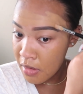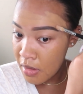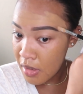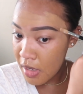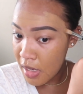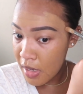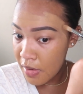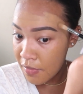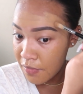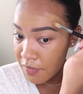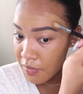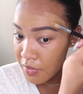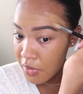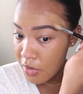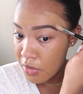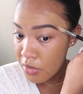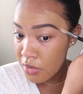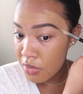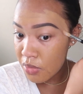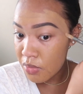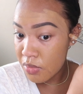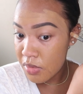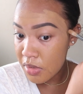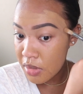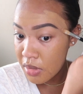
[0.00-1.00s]
if you're
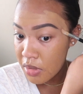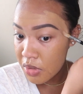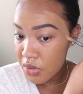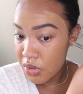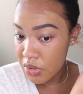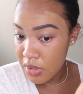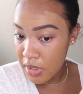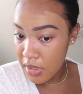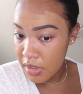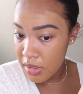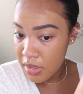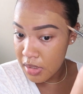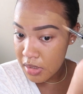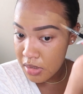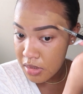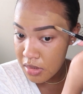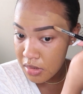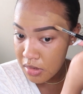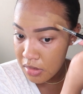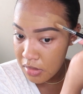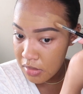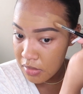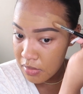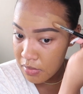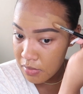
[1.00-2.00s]
using a shade
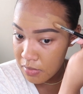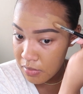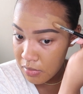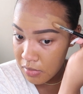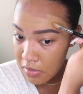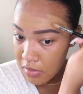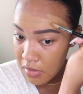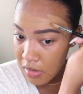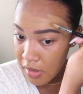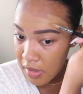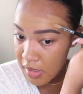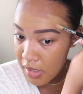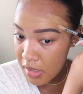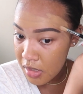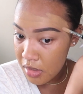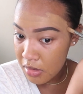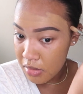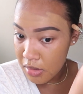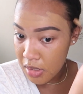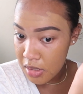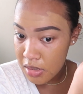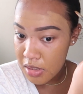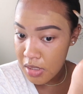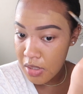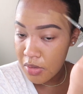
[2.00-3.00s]
that's light,
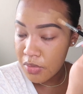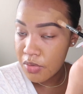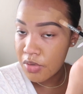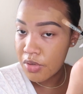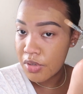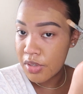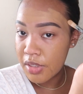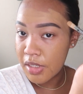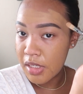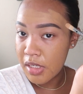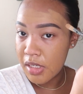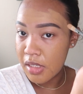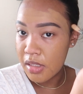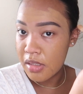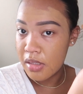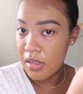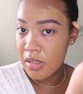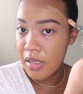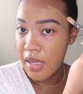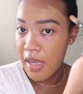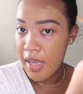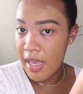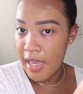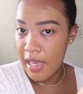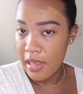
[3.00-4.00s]
that's how you're gonna get
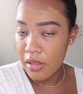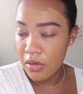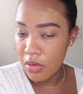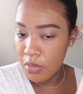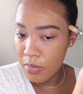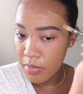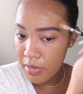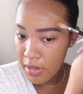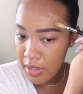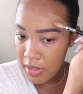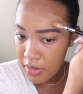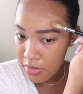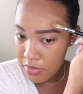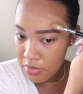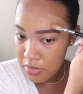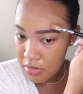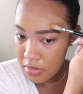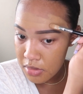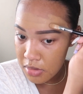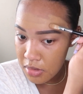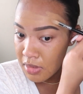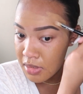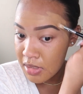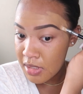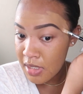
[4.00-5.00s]
the halo
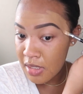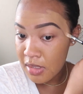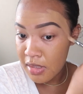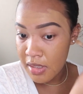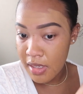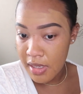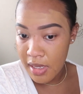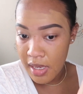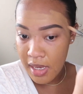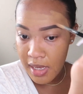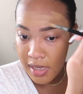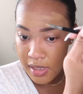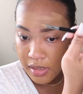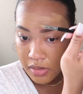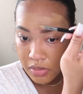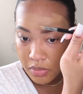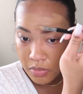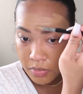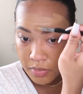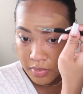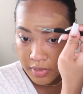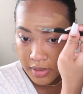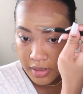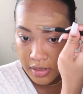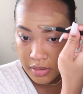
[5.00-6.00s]
brows. That's how the halo
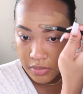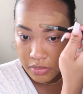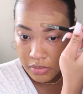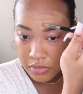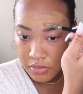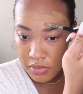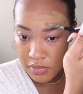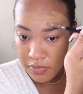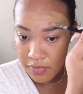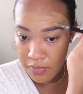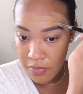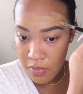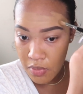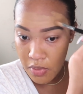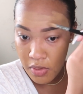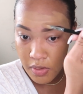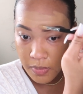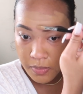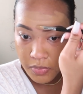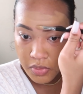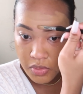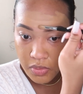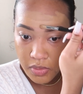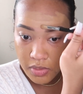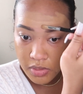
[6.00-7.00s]
brows
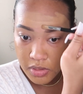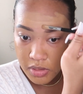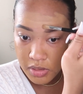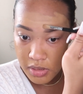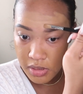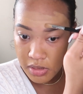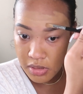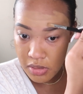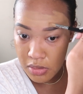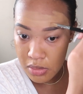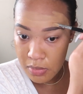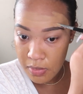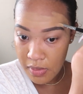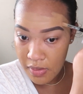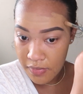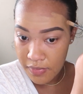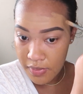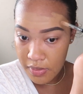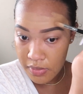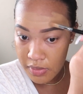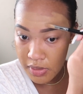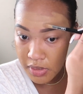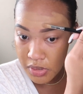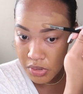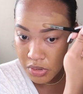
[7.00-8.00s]
form. So I just like to use my
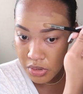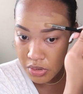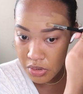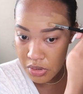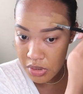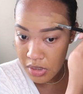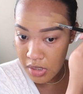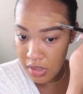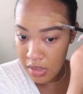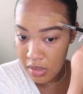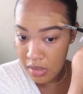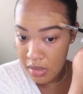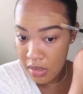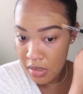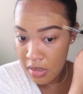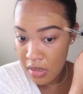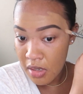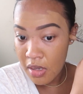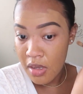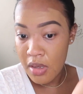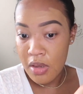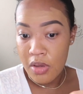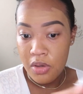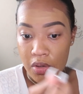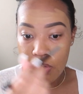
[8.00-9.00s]
foundation shade.
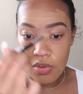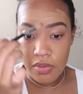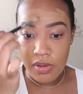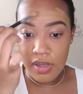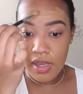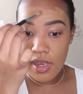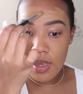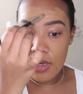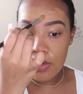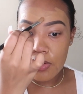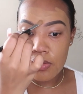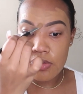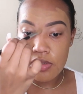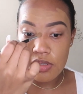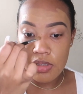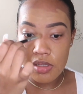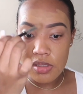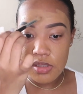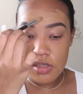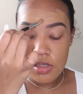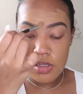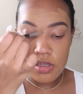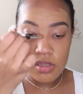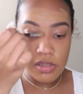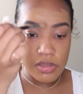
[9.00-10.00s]
You can use
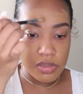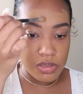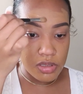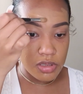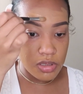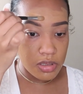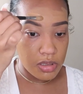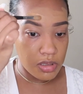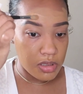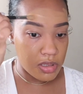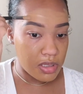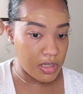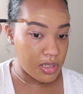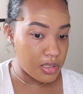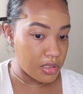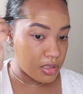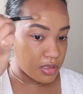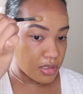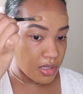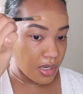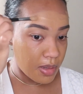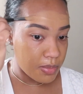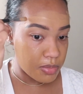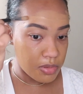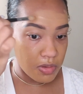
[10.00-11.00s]
concealer to clean the
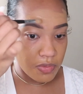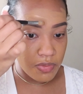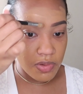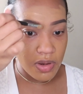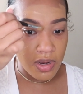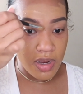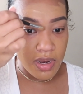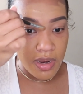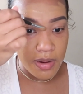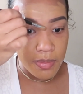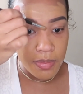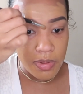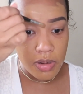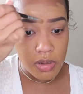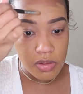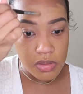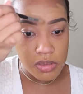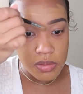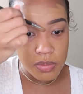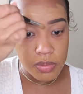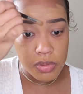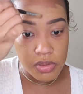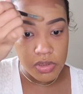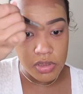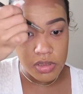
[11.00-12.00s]
tops of your eyebrows,
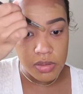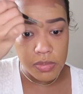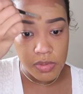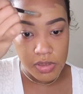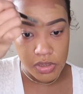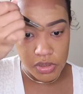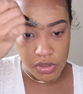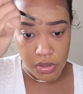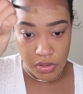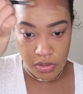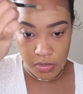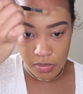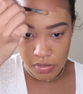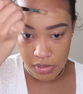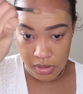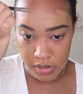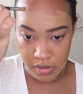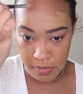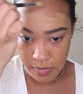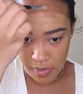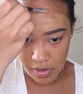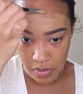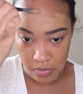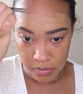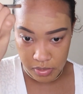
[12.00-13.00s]
but just make sure you blend
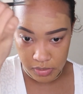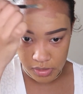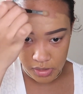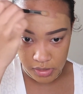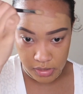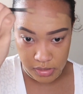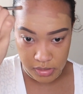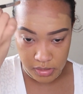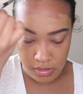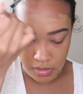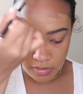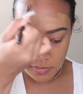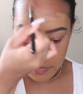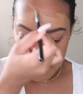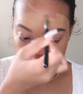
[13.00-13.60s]
them out, please.